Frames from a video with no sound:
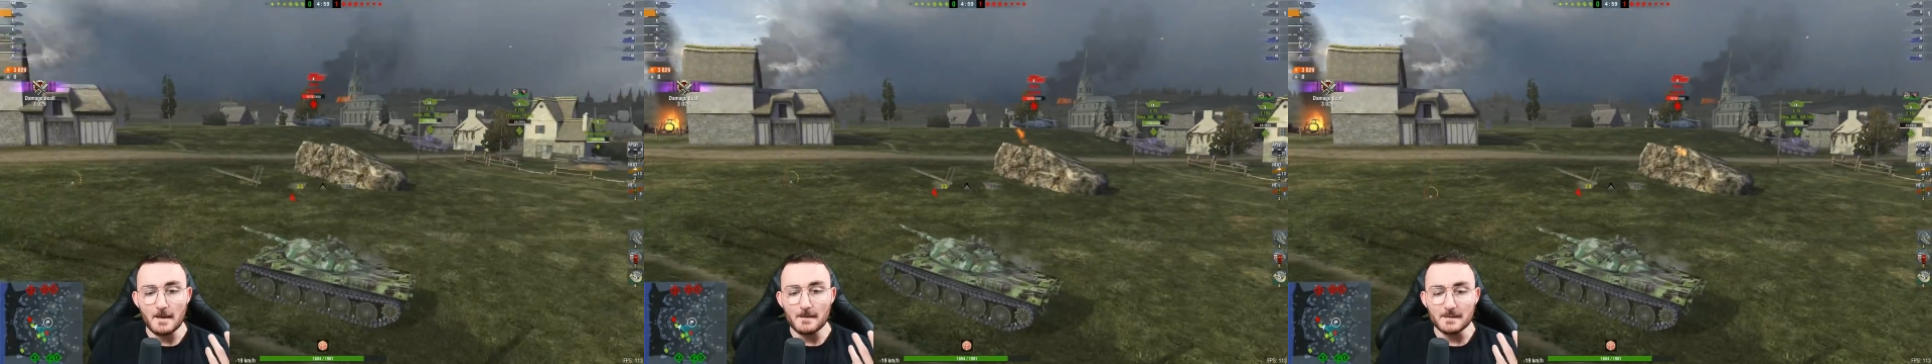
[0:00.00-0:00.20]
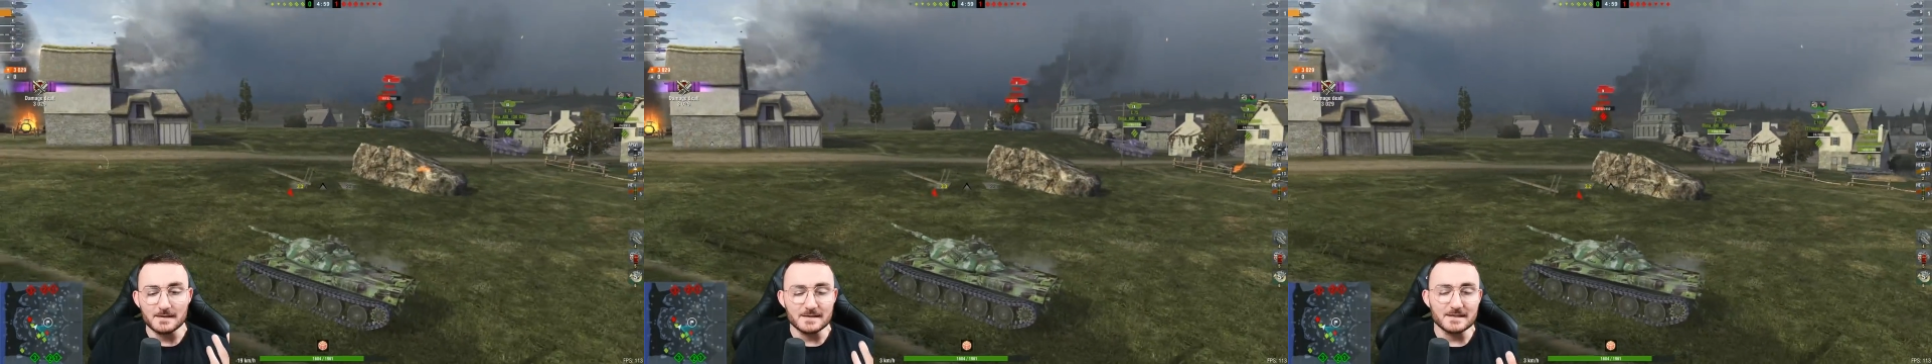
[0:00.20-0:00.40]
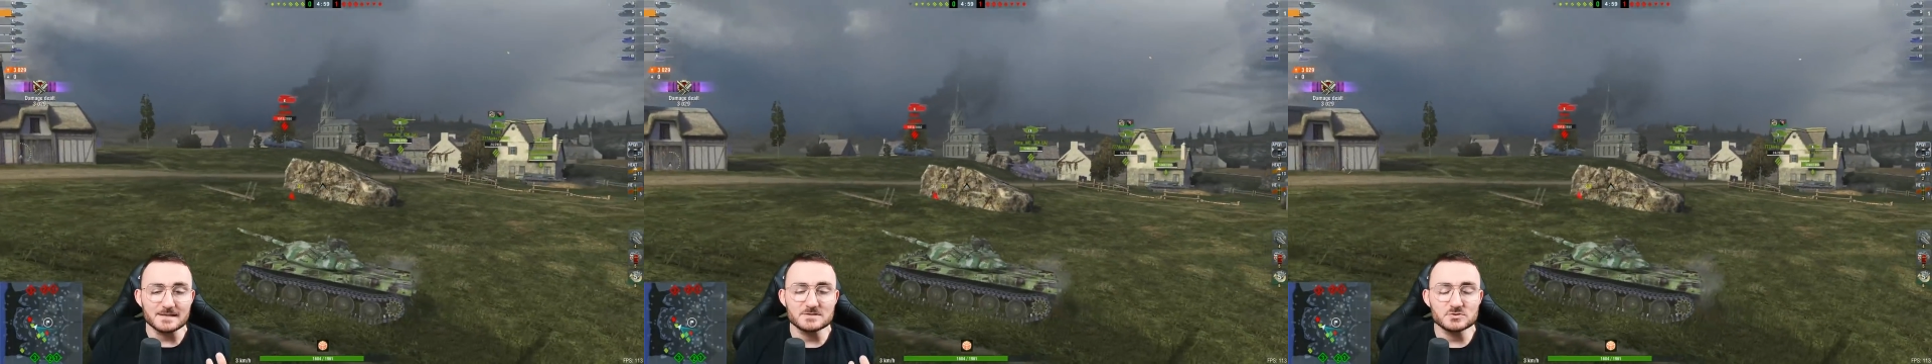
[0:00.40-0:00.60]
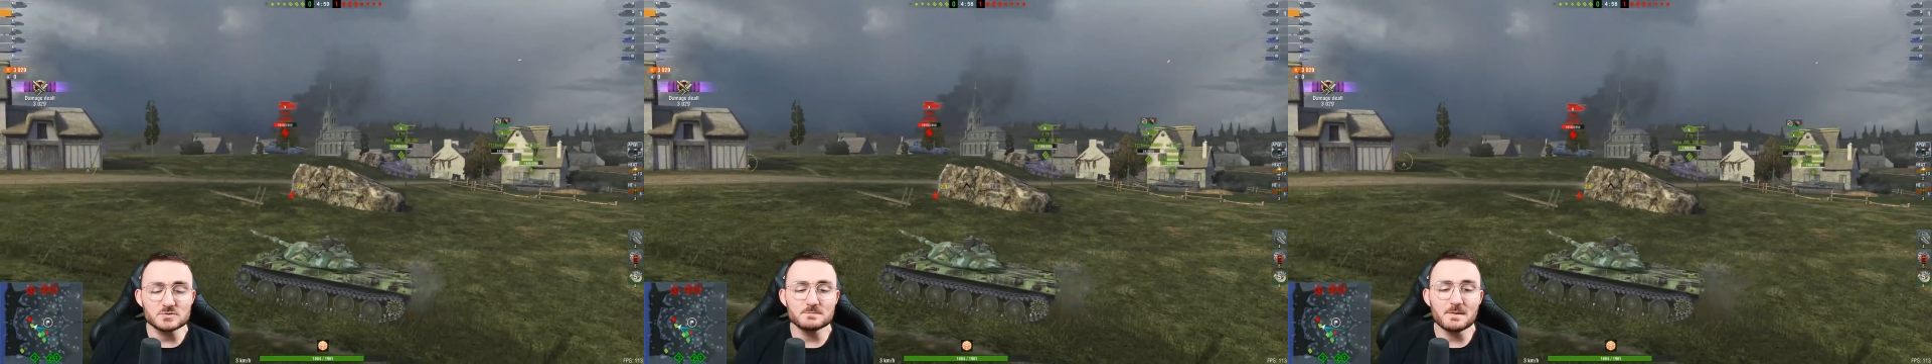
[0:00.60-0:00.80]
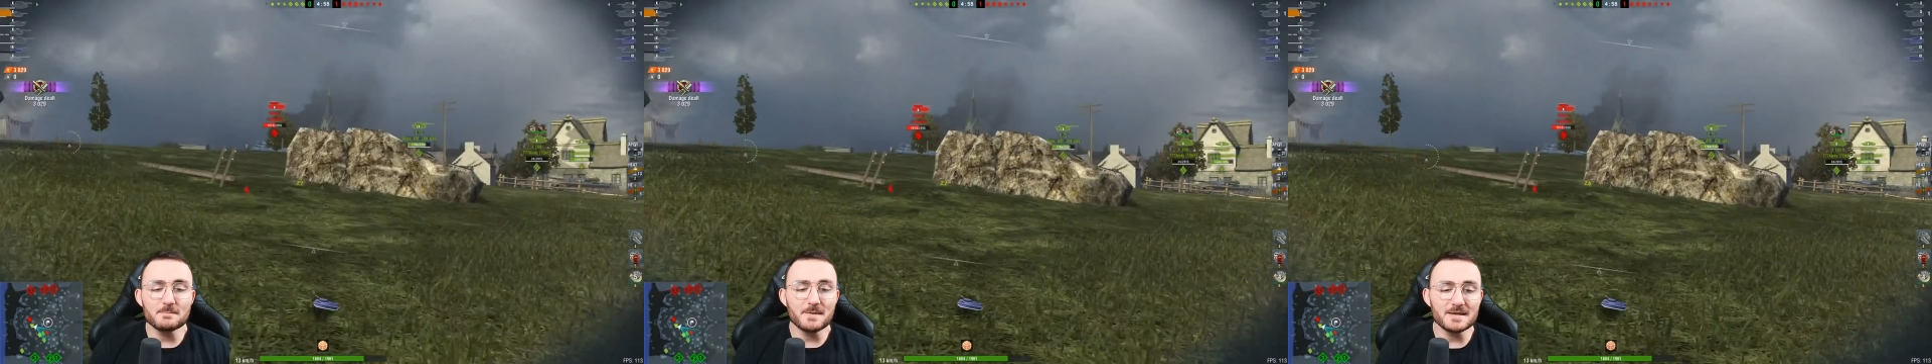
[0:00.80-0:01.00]
It should
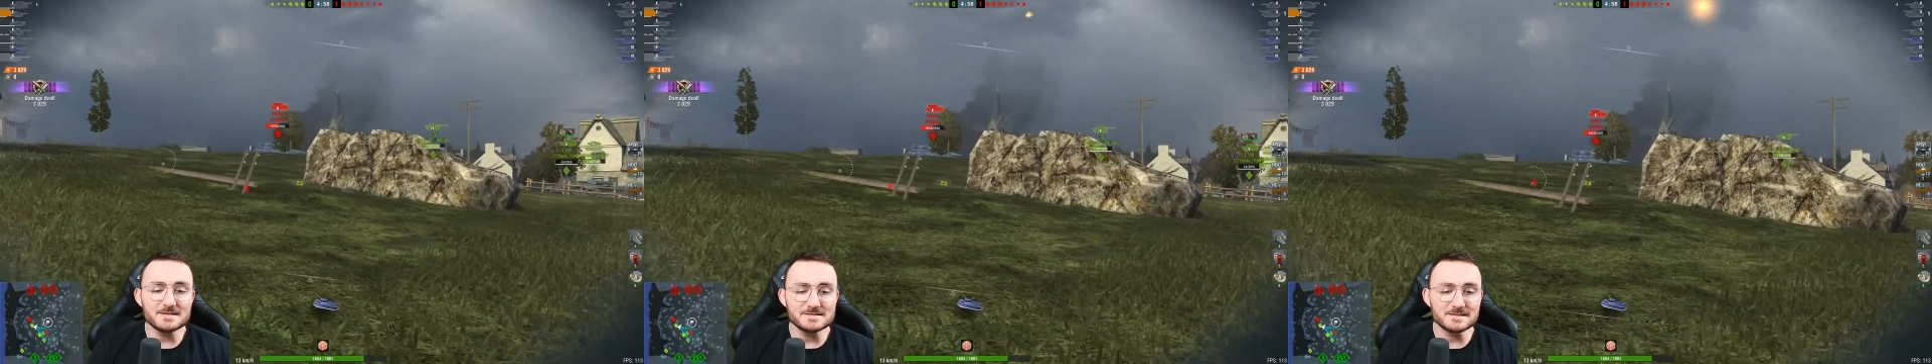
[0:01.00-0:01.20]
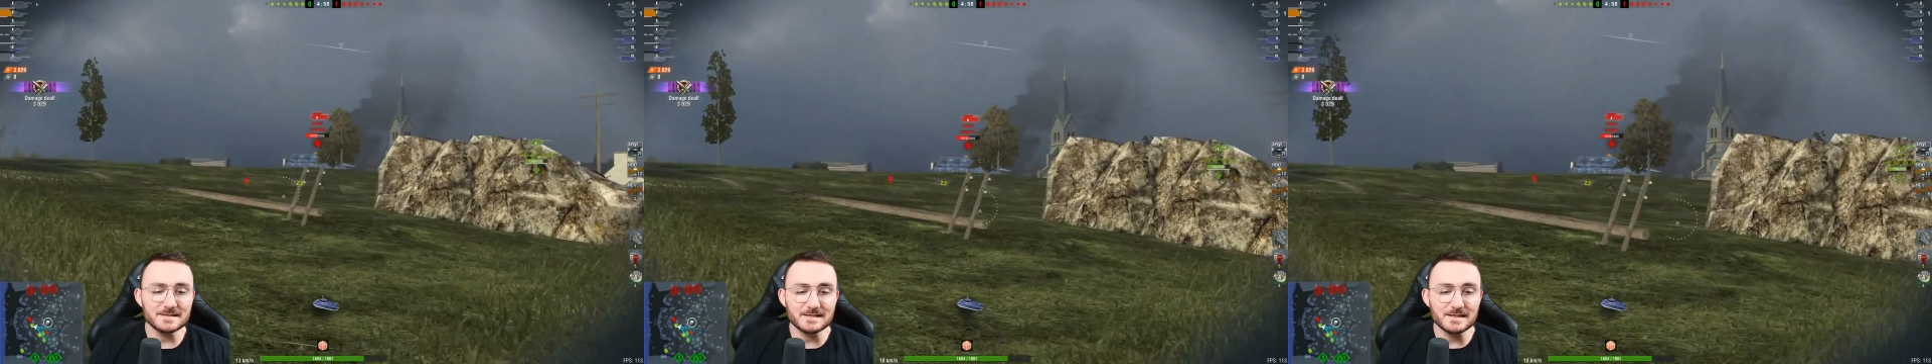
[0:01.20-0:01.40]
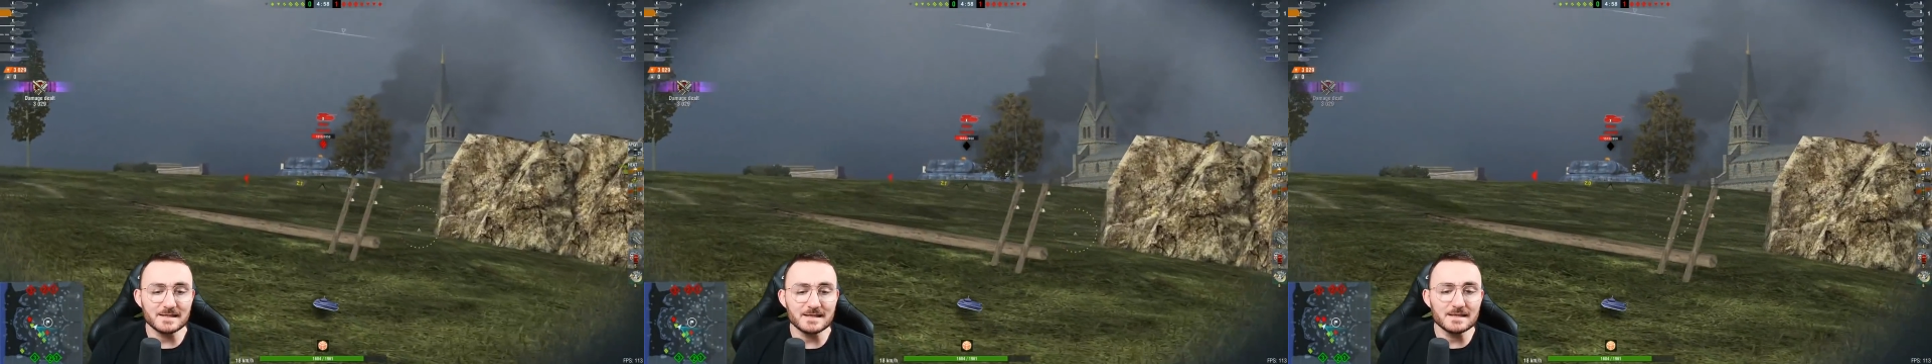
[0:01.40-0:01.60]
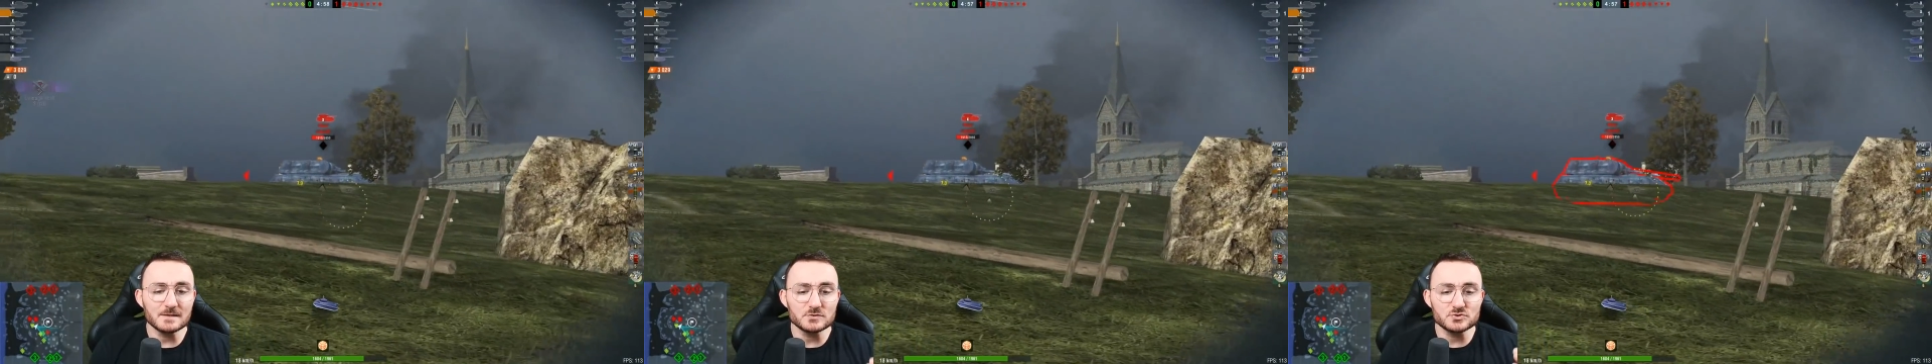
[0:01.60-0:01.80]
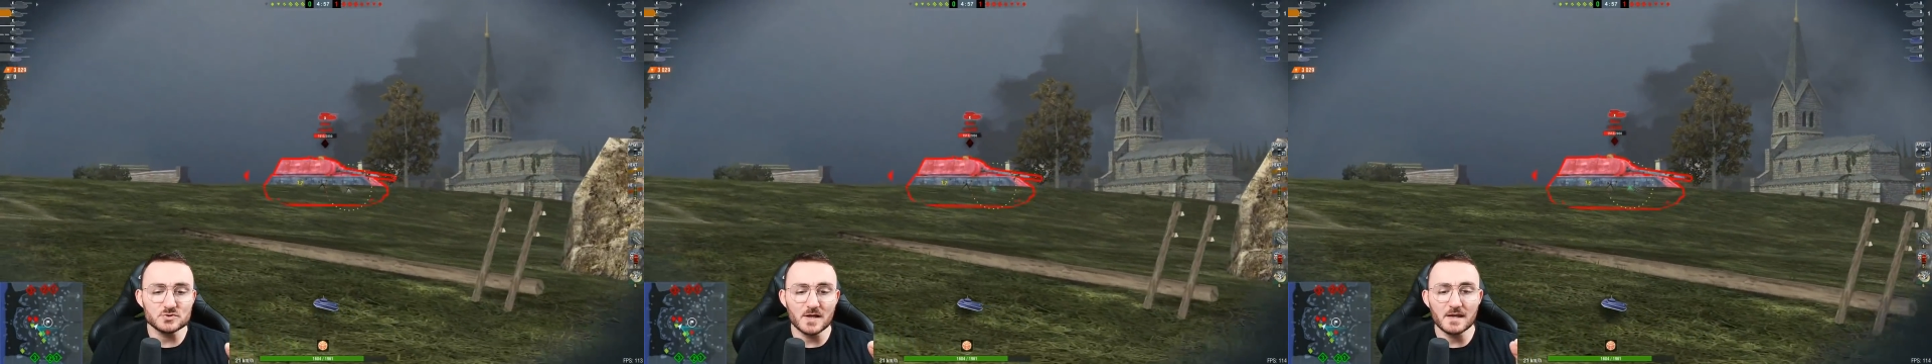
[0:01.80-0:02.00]
be basically
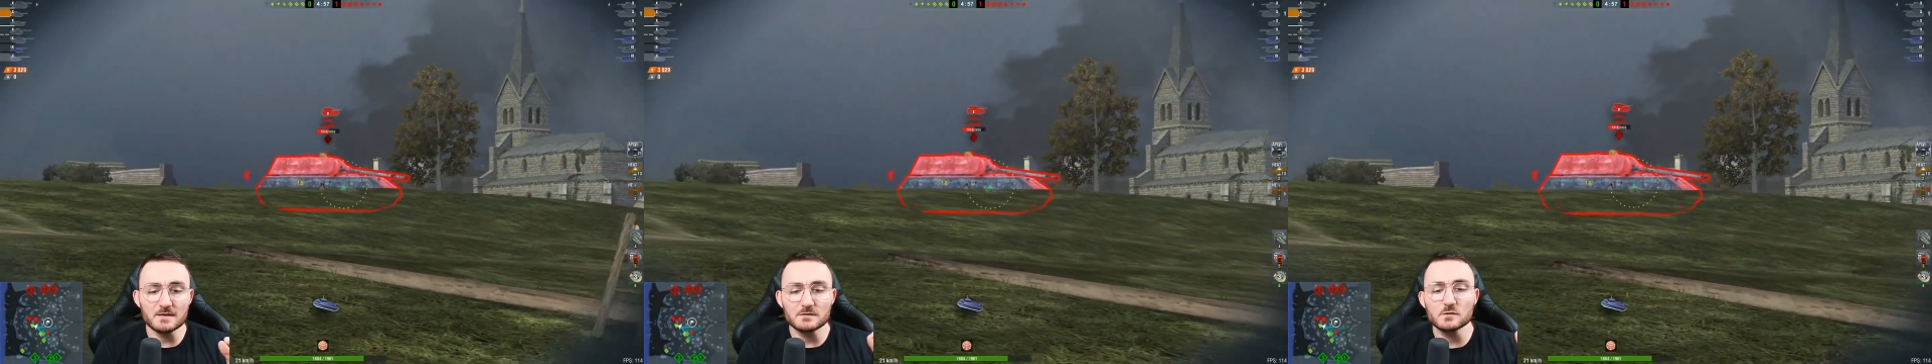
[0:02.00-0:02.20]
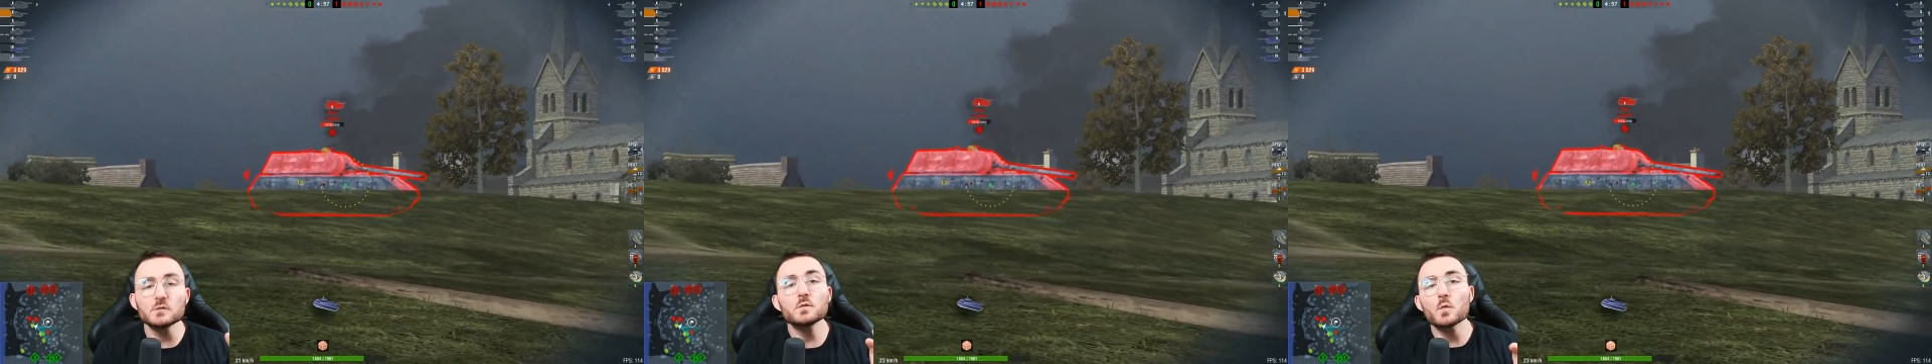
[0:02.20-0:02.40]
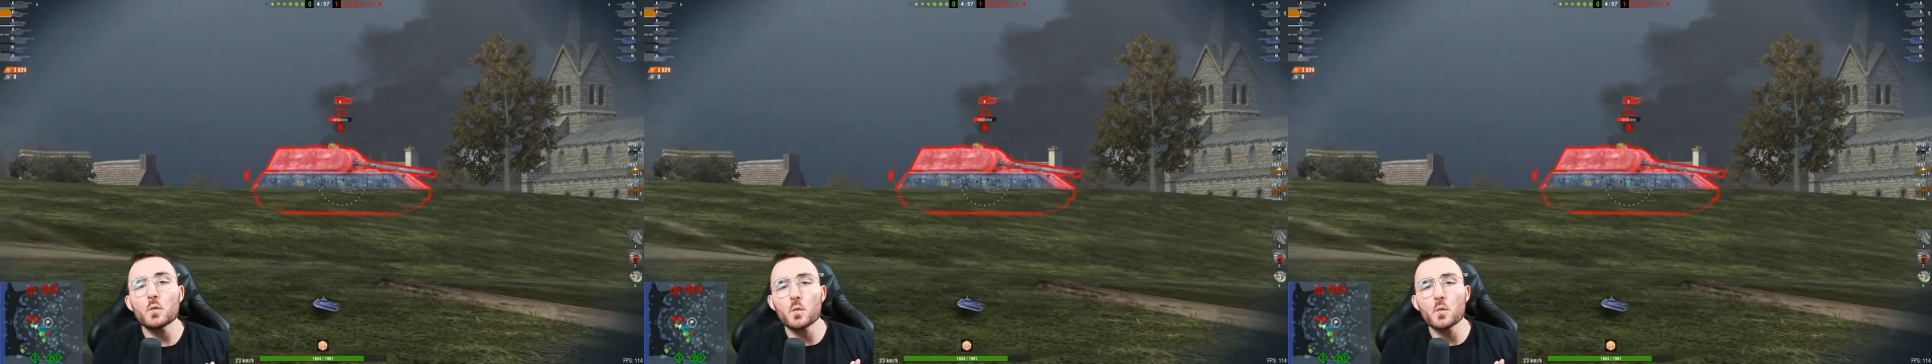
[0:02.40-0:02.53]
trying to